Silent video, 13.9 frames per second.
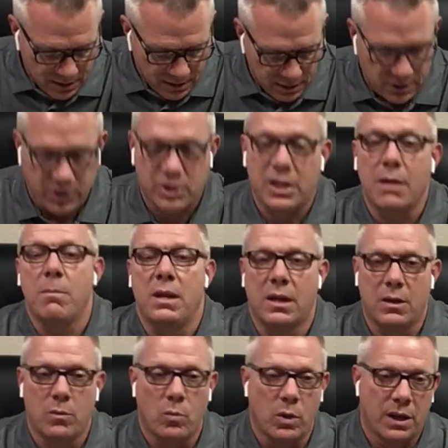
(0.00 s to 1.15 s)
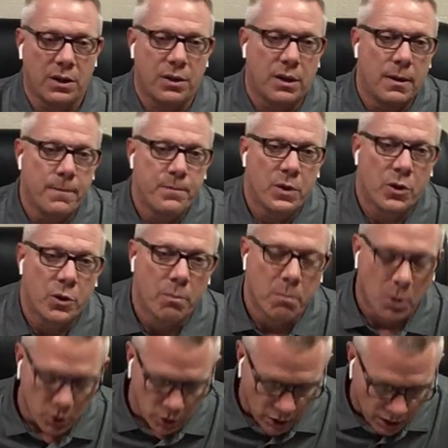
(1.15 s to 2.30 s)
Simeon with the
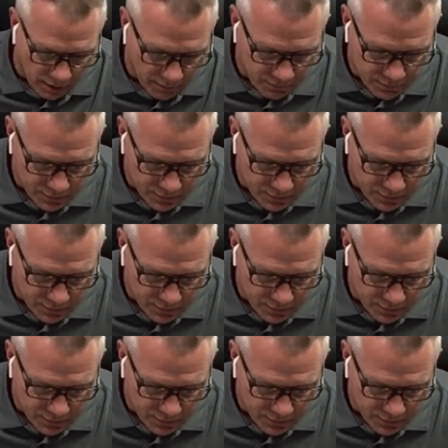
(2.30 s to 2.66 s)
murder of